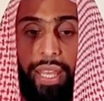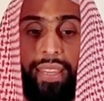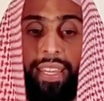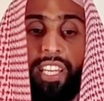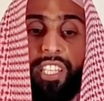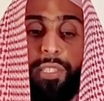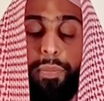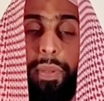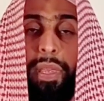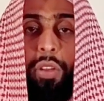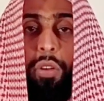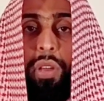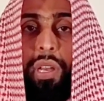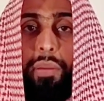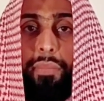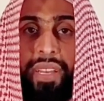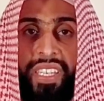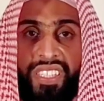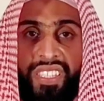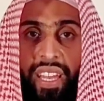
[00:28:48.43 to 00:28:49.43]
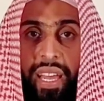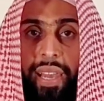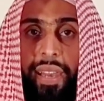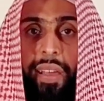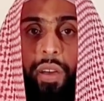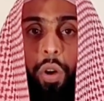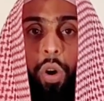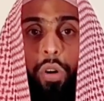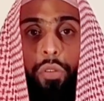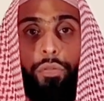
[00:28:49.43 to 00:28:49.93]
They speak on a
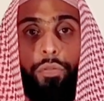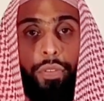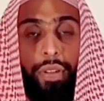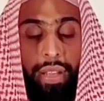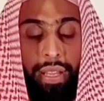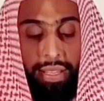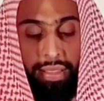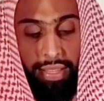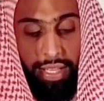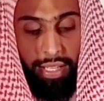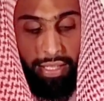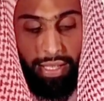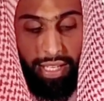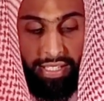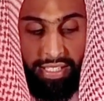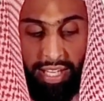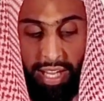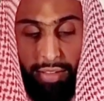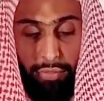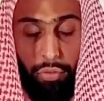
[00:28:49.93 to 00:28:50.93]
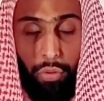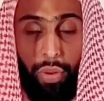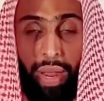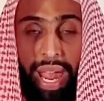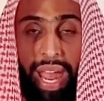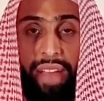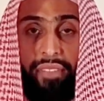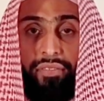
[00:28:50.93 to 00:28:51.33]
mas'ala of that. They say if you